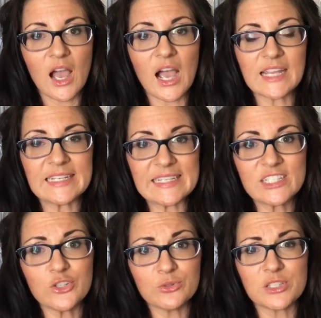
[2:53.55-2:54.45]
I
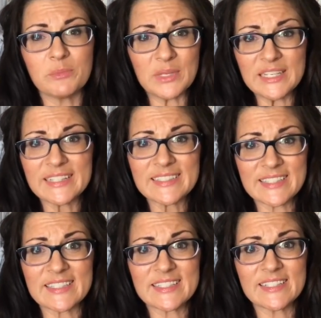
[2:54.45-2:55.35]
need you to be
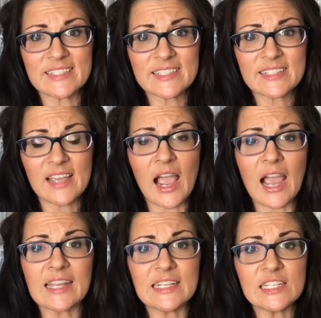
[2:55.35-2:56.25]
consistent.
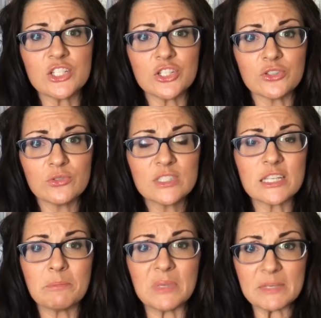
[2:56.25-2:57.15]
I need you
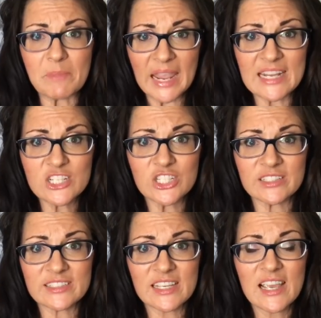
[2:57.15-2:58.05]
to be
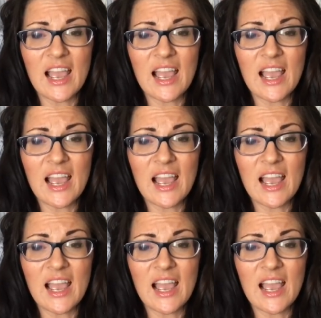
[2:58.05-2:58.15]
patient.